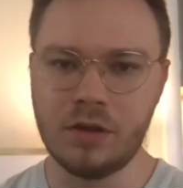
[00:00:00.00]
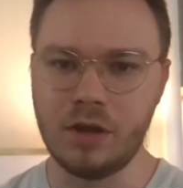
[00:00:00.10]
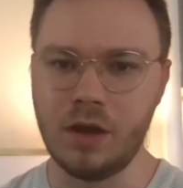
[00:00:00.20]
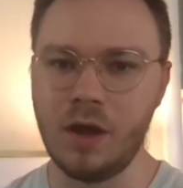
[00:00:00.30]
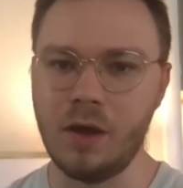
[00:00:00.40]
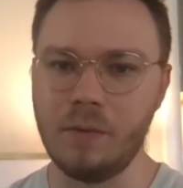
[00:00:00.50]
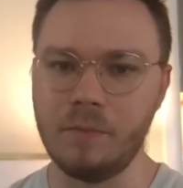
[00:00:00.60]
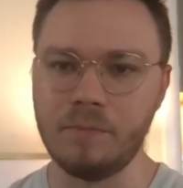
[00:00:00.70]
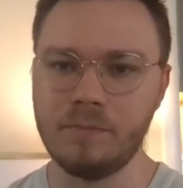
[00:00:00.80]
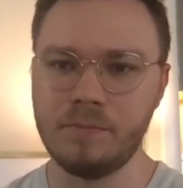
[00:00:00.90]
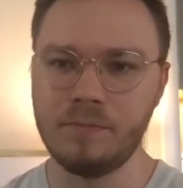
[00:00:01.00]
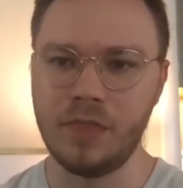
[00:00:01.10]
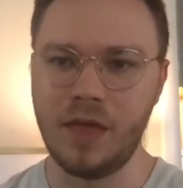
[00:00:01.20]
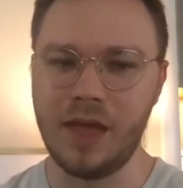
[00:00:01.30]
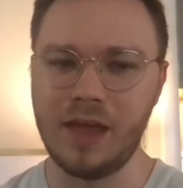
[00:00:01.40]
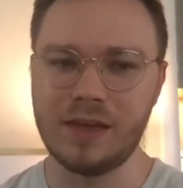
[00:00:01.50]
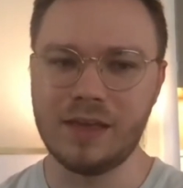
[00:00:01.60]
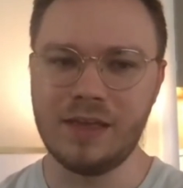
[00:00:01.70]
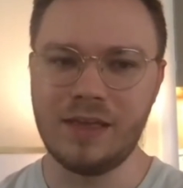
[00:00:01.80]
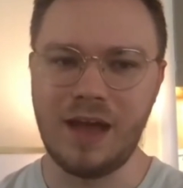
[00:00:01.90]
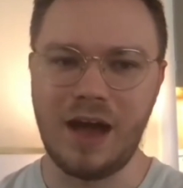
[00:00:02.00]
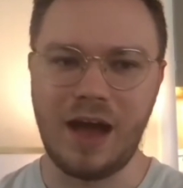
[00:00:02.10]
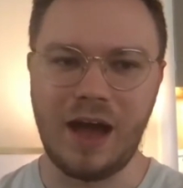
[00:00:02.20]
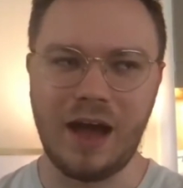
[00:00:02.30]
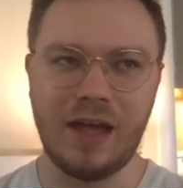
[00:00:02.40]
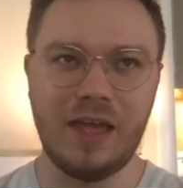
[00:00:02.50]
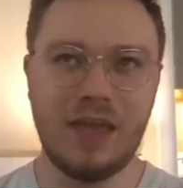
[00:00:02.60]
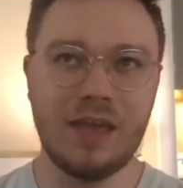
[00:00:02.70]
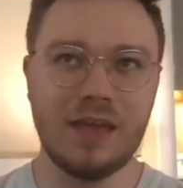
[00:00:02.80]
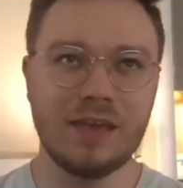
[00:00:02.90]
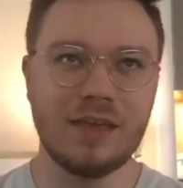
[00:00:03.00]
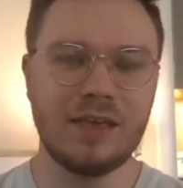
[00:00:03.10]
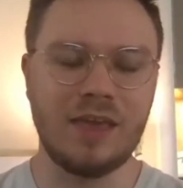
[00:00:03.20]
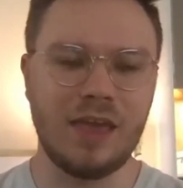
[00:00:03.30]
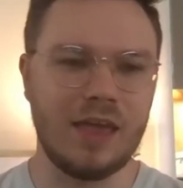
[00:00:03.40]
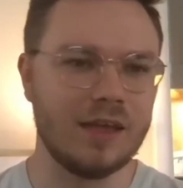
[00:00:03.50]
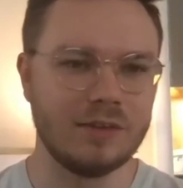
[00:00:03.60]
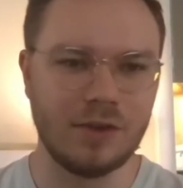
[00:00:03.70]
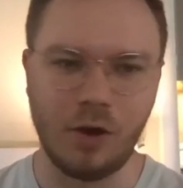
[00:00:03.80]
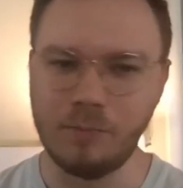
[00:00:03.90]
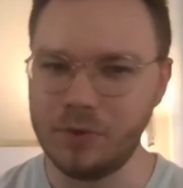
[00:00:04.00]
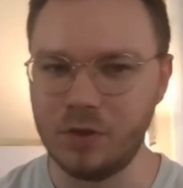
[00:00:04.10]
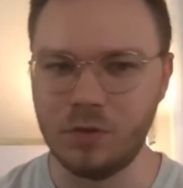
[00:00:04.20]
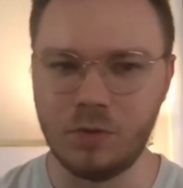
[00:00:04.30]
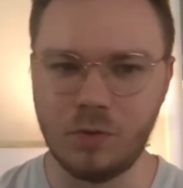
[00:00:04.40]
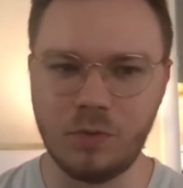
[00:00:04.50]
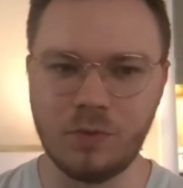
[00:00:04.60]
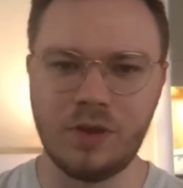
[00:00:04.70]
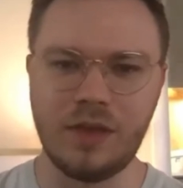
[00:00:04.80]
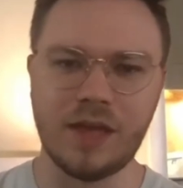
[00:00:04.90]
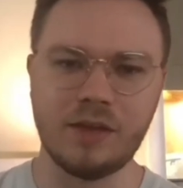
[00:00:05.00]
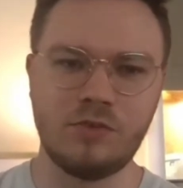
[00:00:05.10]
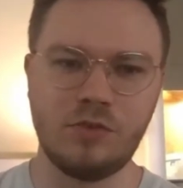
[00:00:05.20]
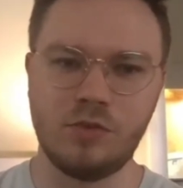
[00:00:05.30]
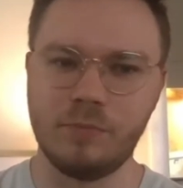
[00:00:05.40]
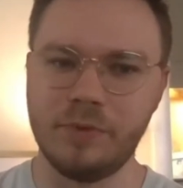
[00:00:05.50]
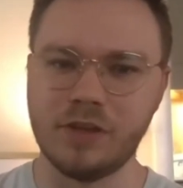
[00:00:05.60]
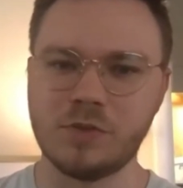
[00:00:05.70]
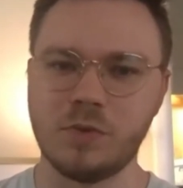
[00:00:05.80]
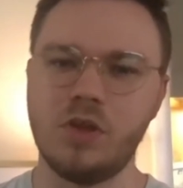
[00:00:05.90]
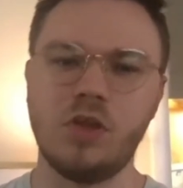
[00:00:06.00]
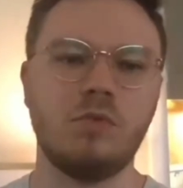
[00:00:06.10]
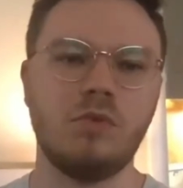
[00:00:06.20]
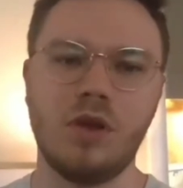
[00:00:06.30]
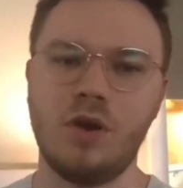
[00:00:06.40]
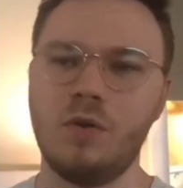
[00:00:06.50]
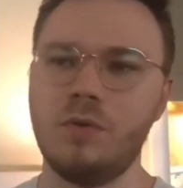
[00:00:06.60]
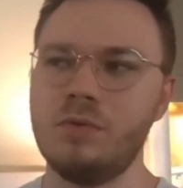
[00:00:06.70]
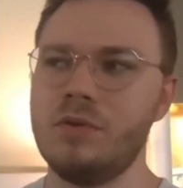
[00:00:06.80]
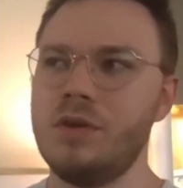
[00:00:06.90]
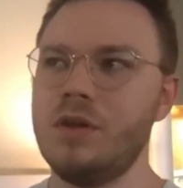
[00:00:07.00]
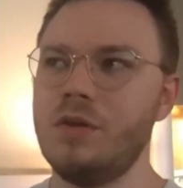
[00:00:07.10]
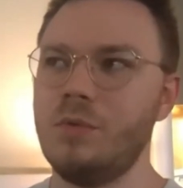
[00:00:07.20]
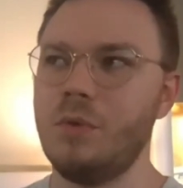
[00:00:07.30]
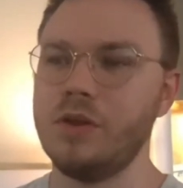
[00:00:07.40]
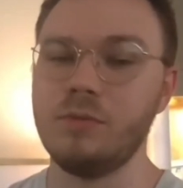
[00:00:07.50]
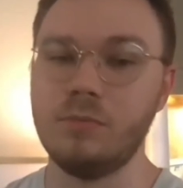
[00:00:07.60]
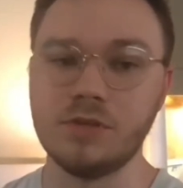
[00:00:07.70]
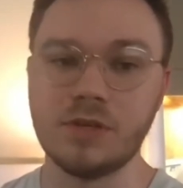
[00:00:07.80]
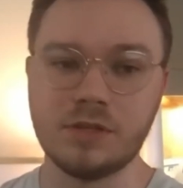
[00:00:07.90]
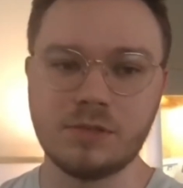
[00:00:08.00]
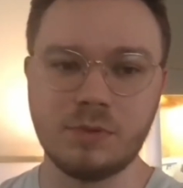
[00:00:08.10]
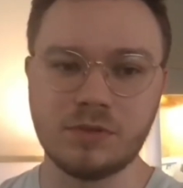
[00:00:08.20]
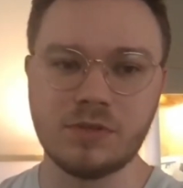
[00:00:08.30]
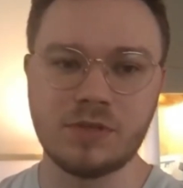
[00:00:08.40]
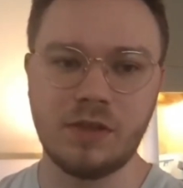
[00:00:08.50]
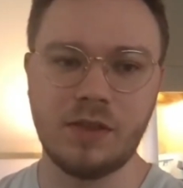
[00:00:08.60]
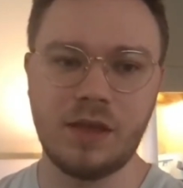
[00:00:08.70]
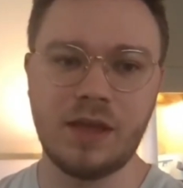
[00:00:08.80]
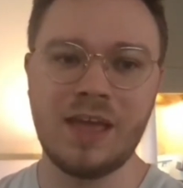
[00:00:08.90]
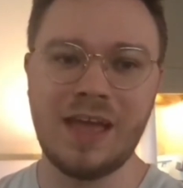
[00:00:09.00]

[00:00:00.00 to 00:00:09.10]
Absolutely. Like, Absolutely. I can't help you get to the place where you know what your music is supposed to sound like.